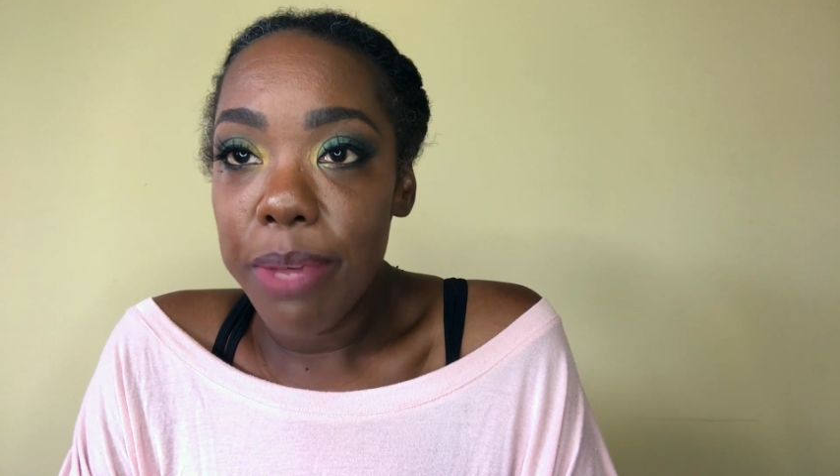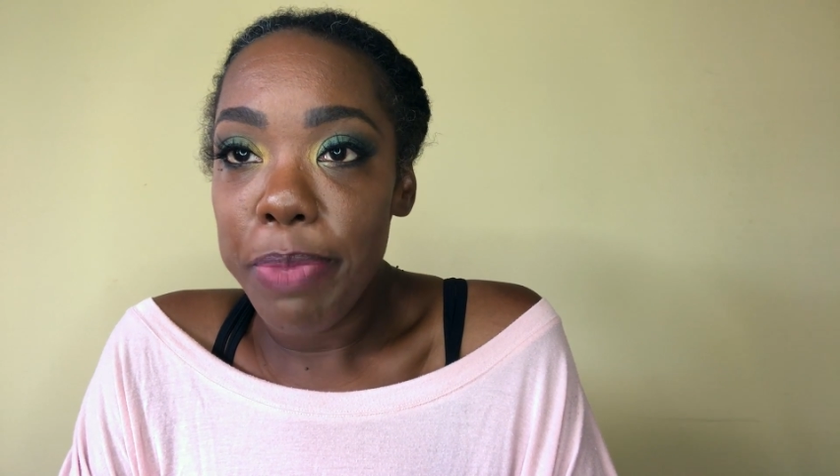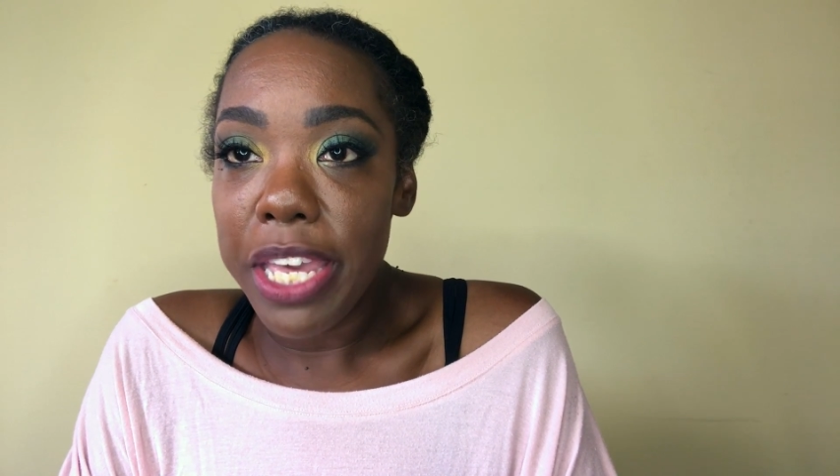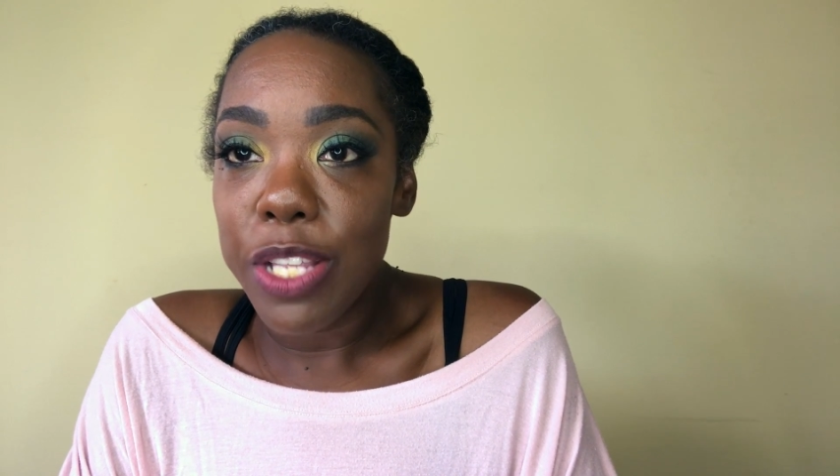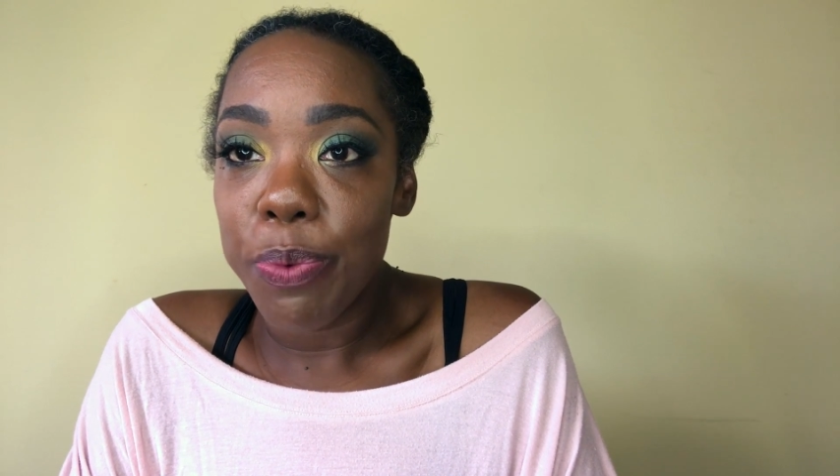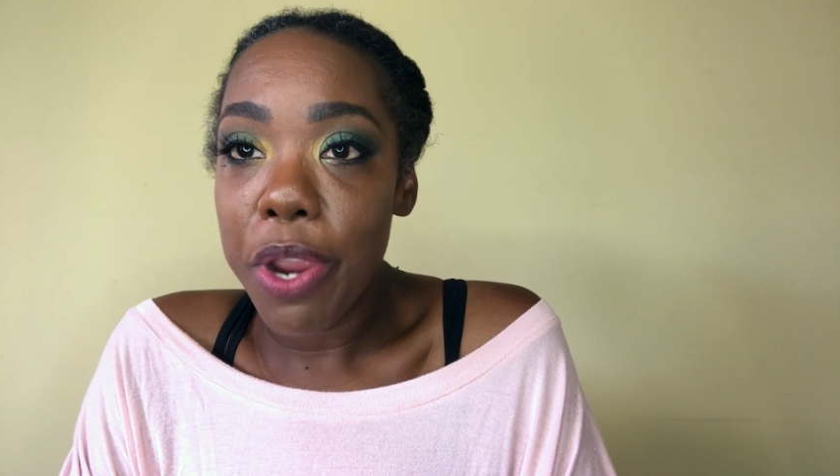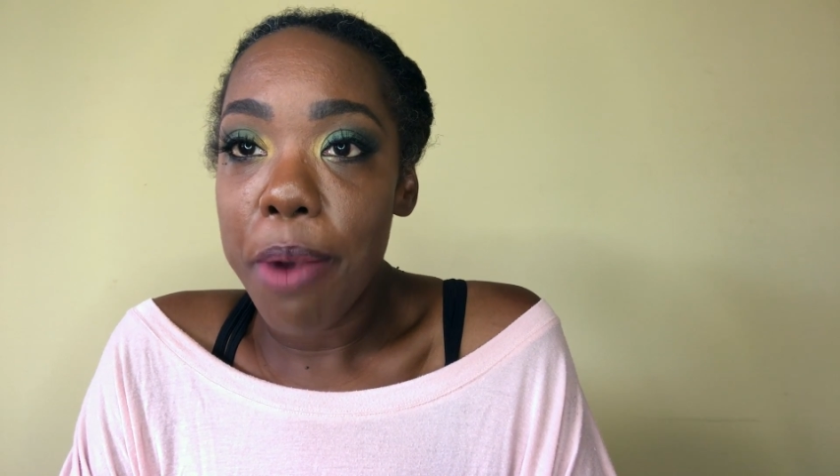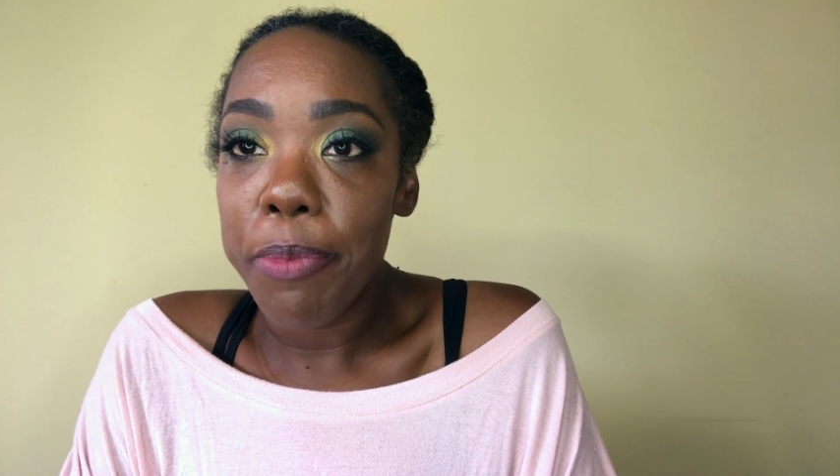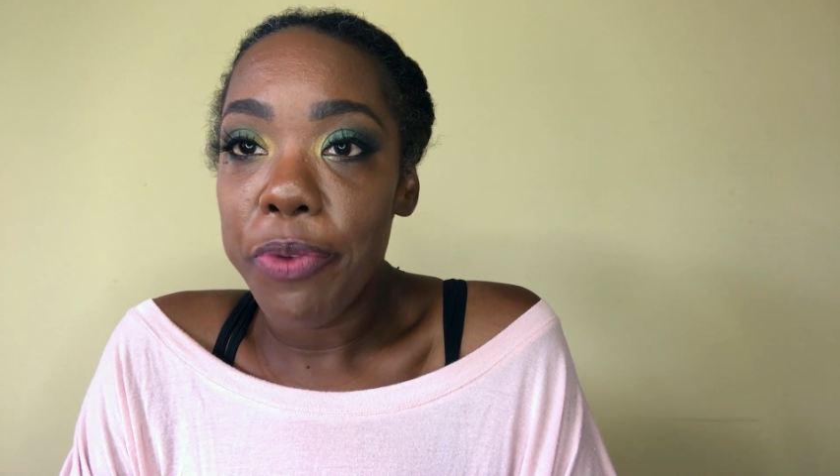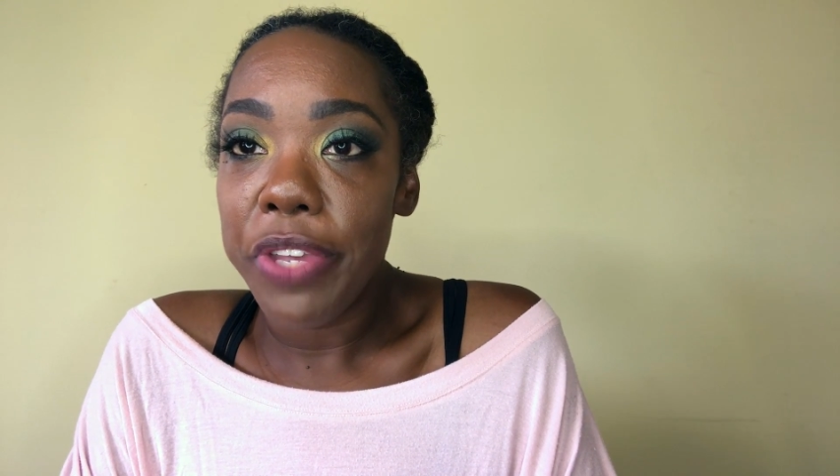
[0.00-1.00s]
because we
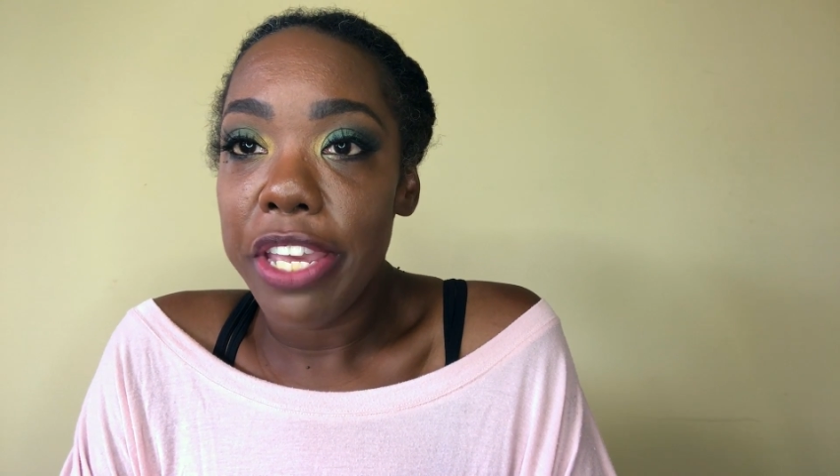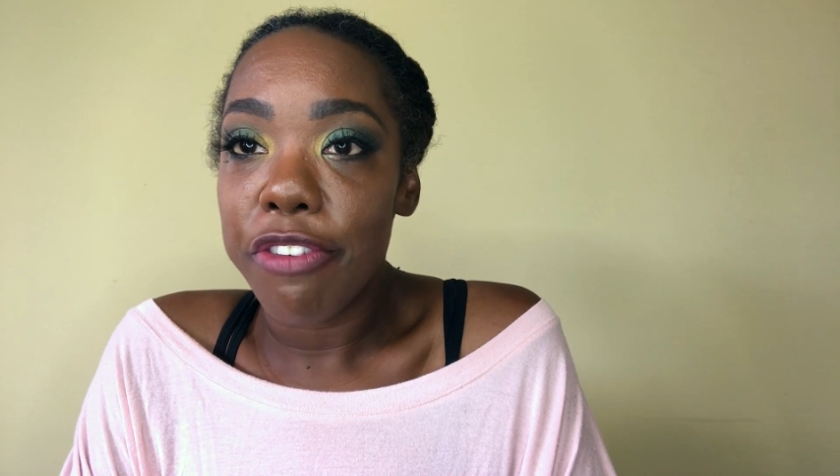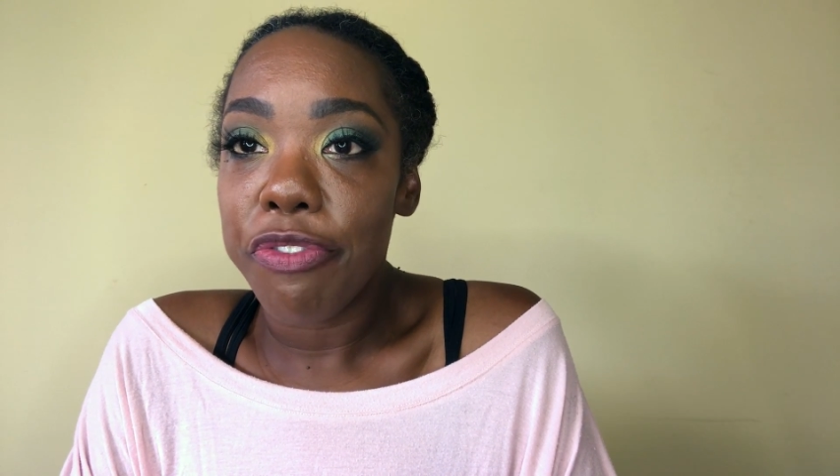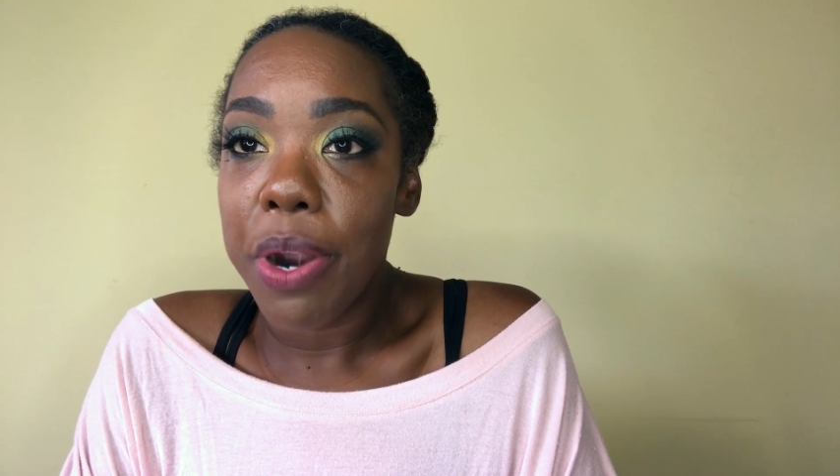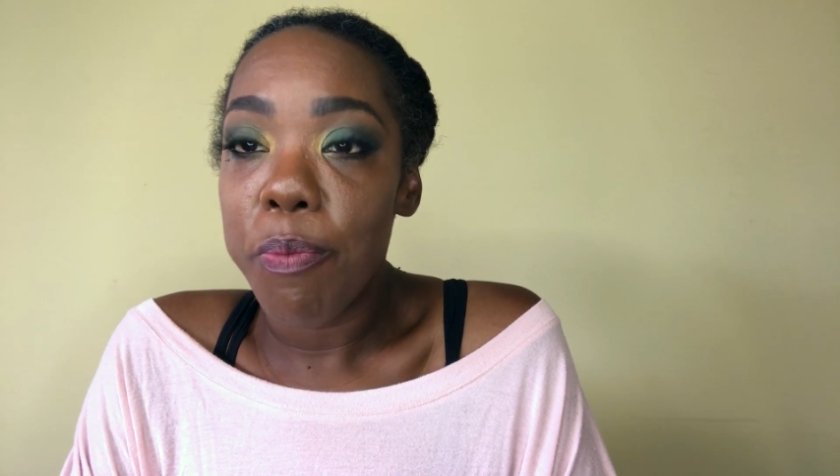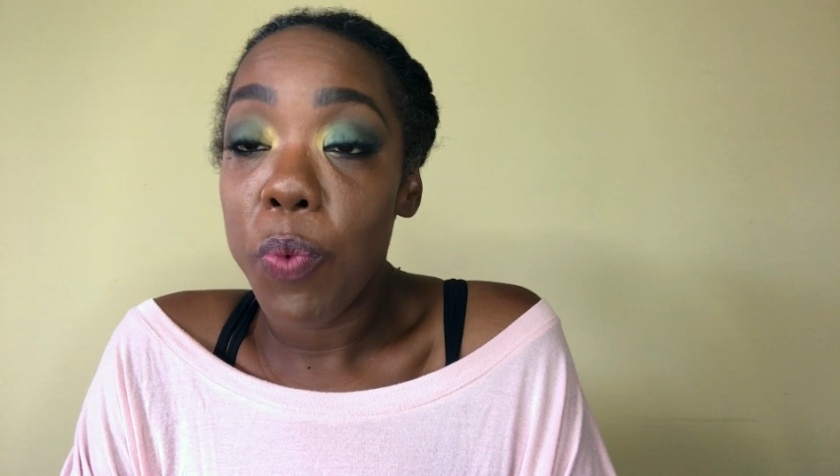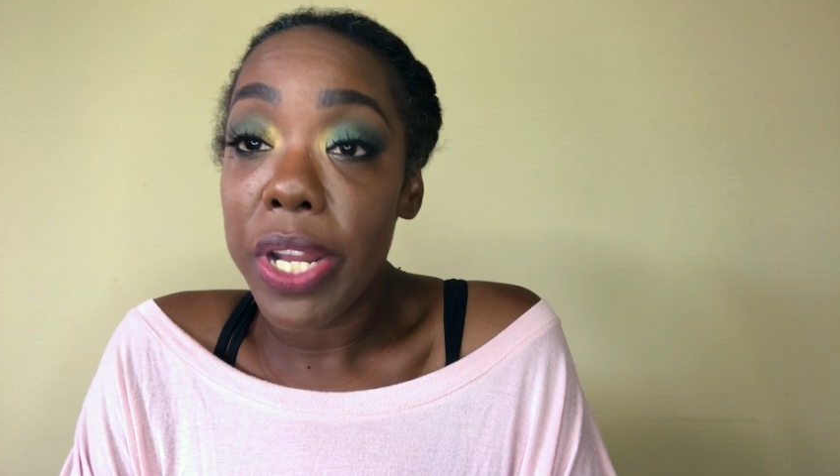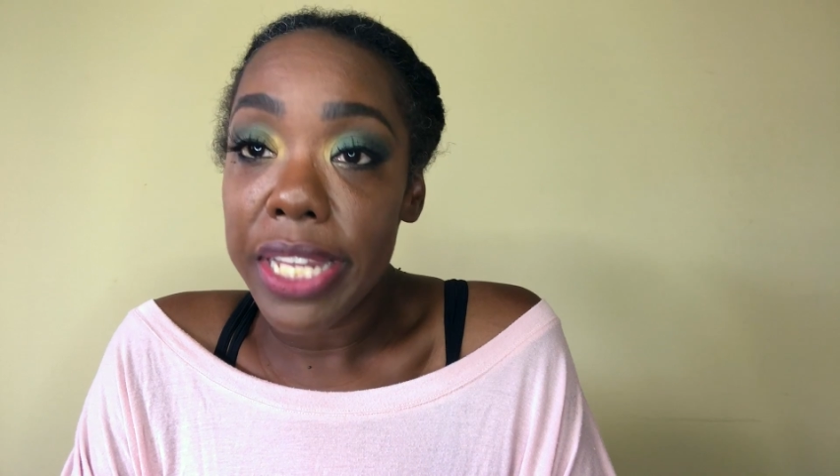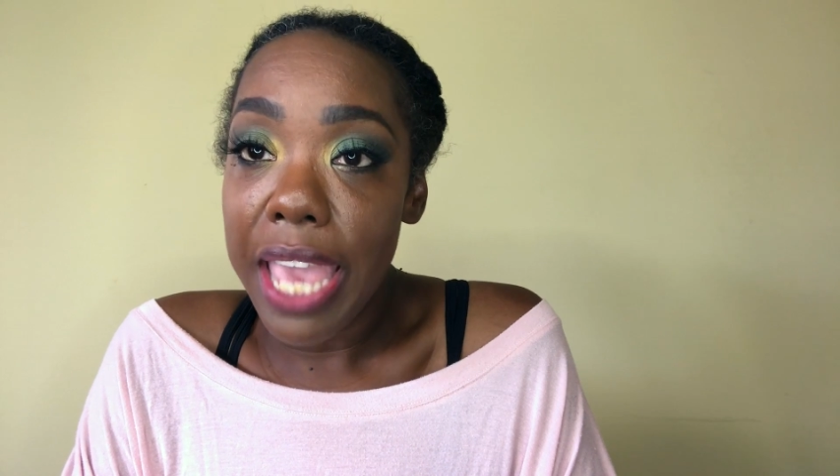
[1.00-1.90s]
are moving from one